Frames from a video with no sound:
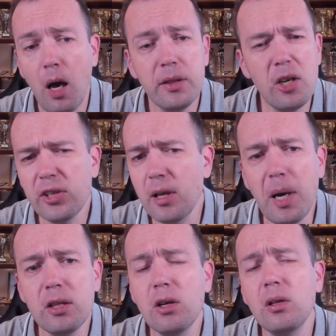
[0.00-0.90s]
There's
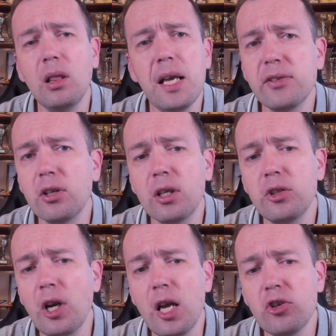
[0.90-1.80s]
some other lesser
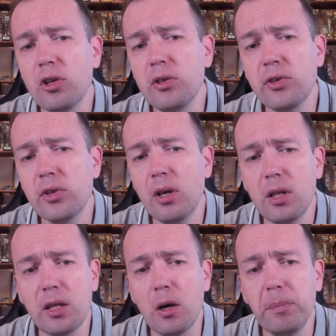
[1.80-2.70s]
continuations
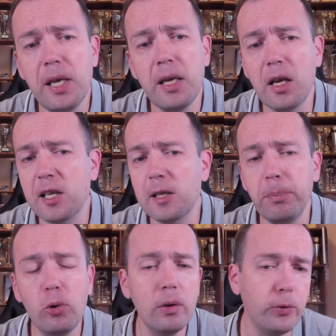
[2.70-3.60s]
that are being
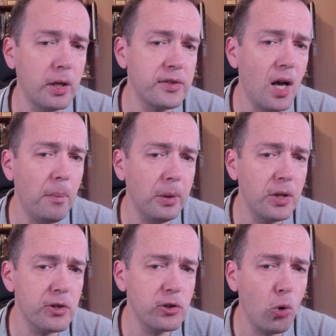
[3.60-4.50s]
explored. For
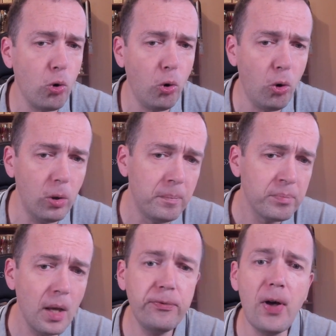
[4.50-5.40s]
example, this
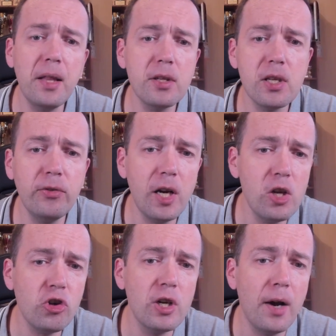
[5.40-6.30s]
so-called fantasy
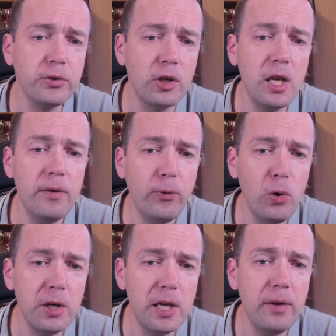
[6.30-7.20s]
variation after
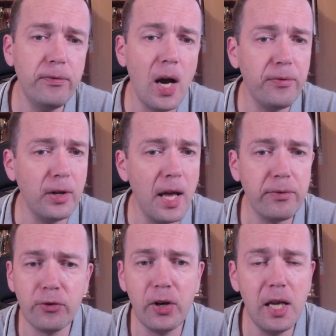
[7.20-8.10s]
d4, d5, and
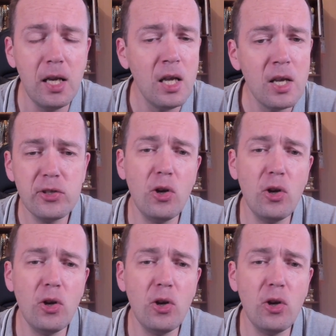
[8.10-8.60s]
f3.